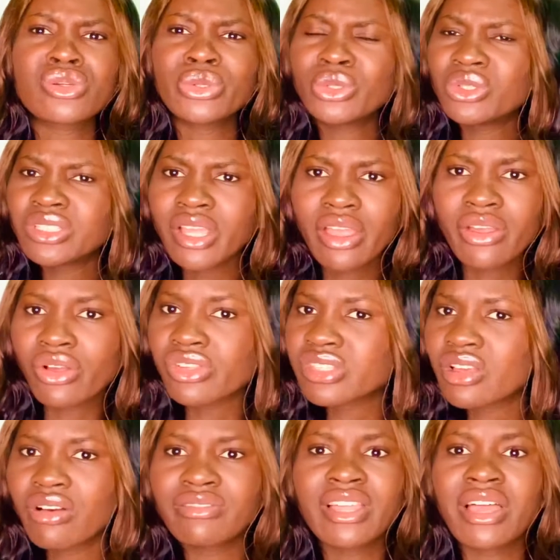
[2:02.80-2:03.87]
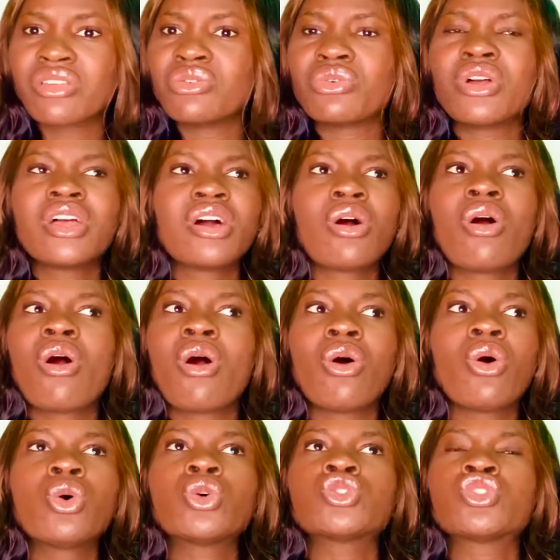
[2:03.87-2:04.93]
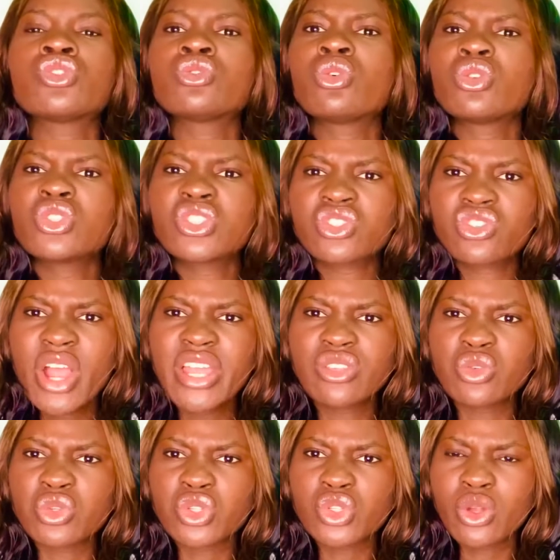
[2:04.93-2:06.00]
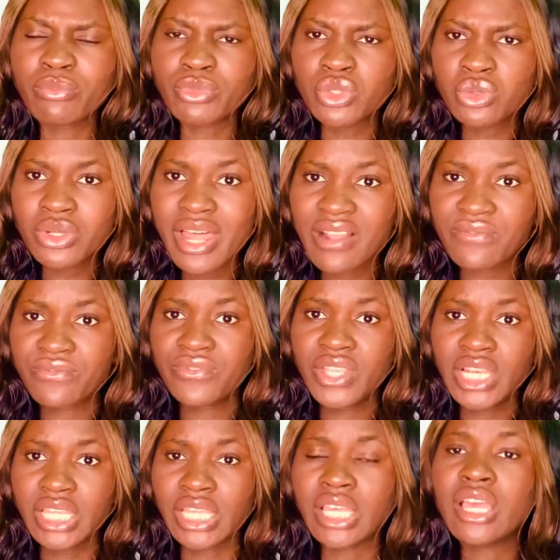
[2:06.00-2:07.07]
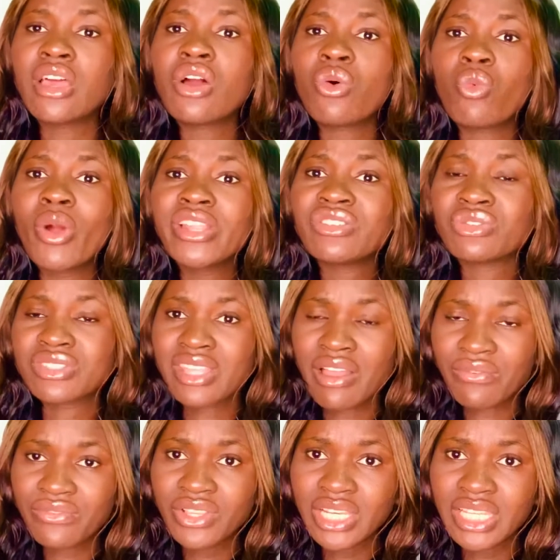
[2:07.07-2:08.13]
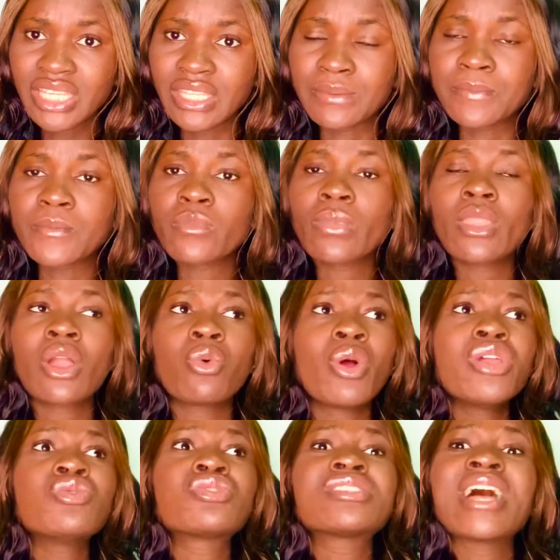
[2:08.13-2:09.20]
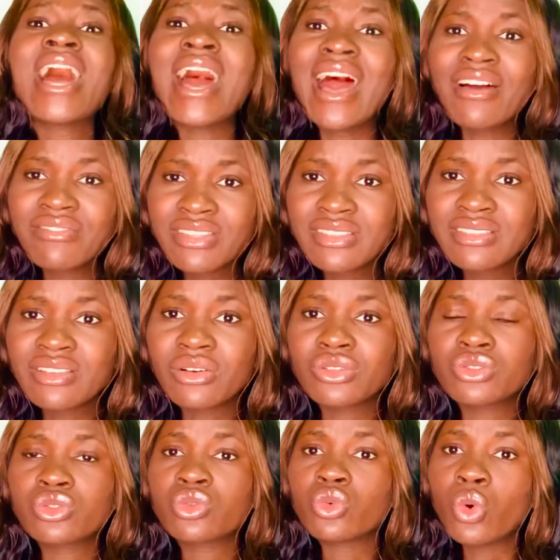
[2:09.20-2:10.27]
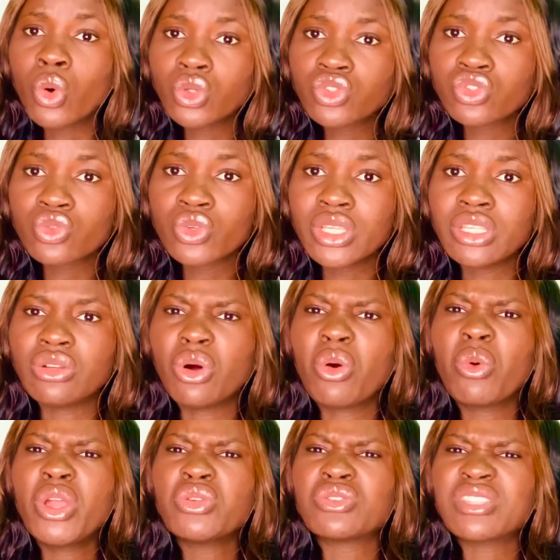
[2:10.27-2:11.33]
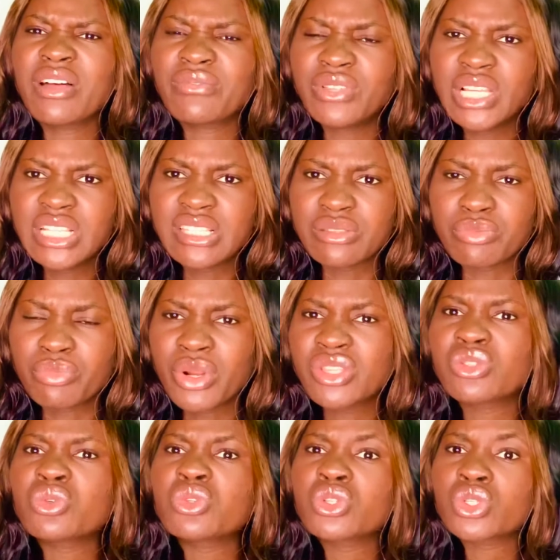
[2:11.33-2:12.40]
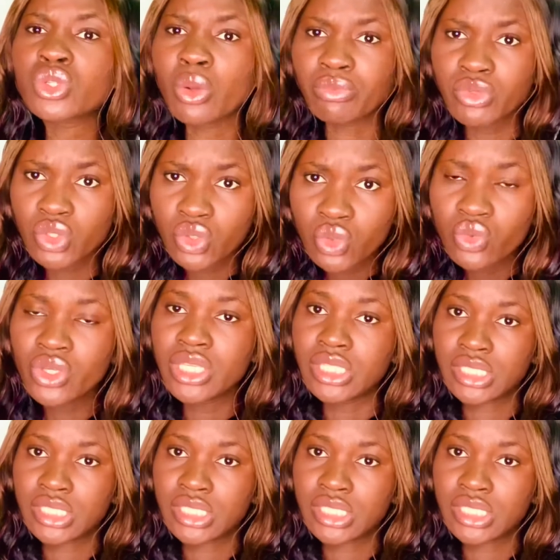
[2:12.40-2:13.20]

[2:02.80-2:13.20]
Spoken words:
don't tell yourself that you, or don't try to subdue that feeling when you start feeling it. When you start having to go through it, or when you start feeling depressed, don't subdue it.